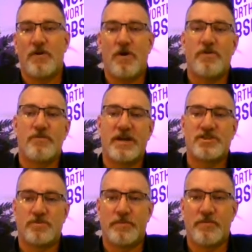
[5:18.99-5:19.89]
all the
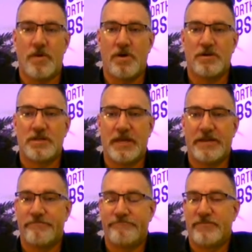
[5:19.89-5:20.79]
rights will be wronged
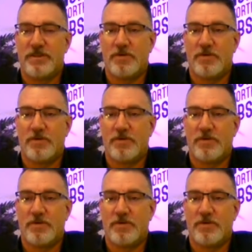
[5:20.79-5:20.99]
and